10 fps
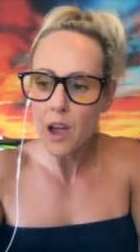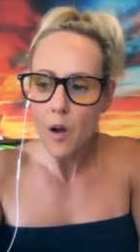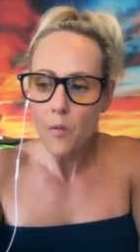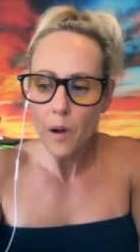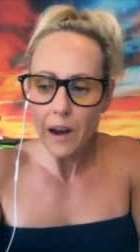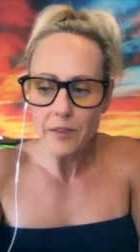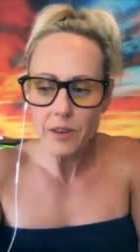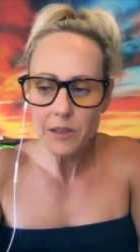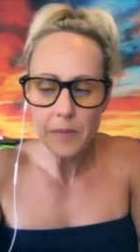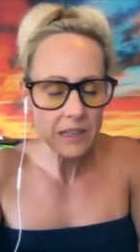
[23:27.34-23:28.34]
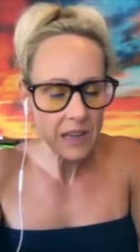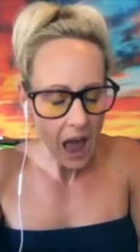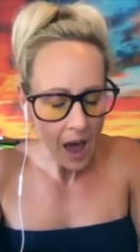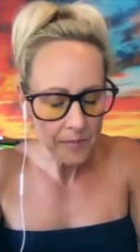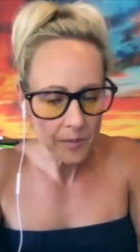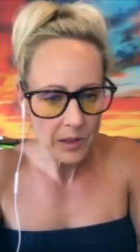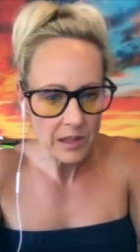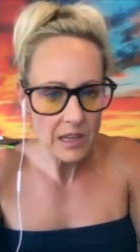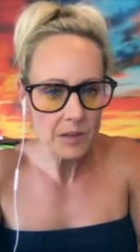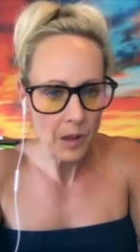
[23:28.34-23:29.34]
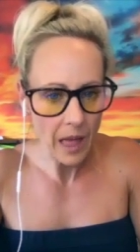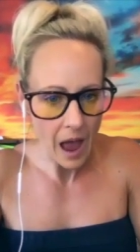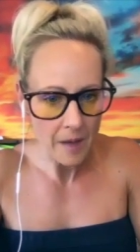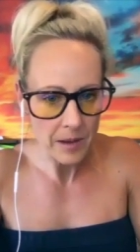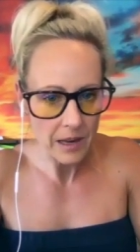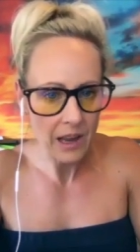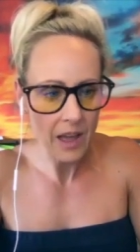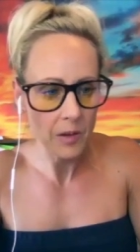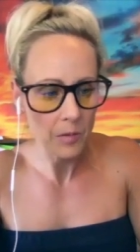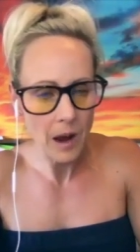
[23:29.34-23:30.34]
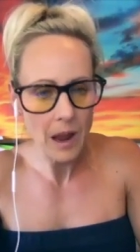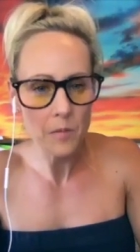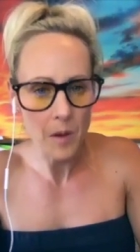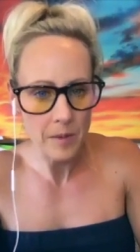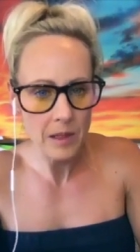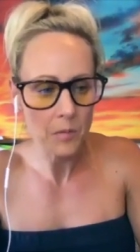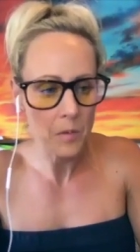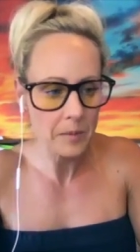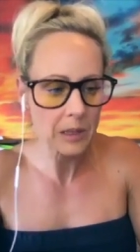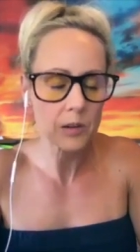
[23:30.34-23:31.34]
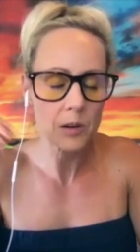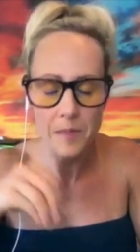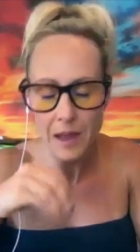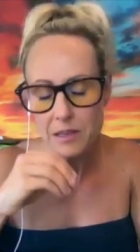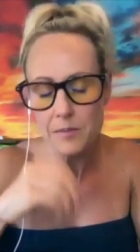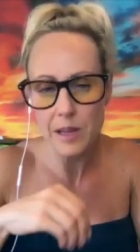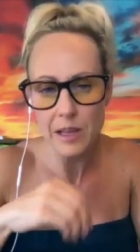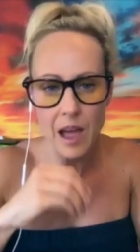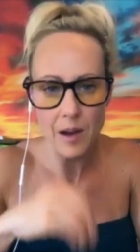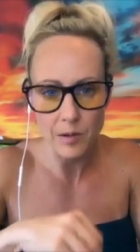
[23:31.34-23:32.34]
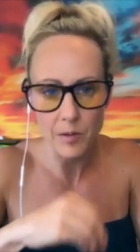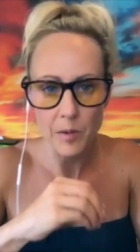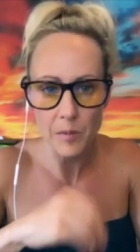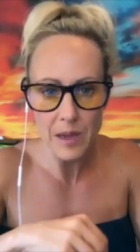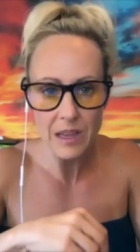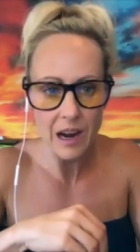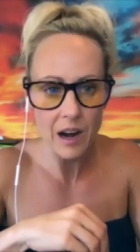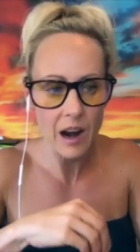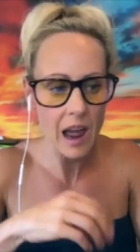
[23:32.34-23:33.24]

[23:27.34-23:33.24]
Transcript: Whatever's meant to happen with this will happen. And the right women, the women who are meant to be in that room will be there.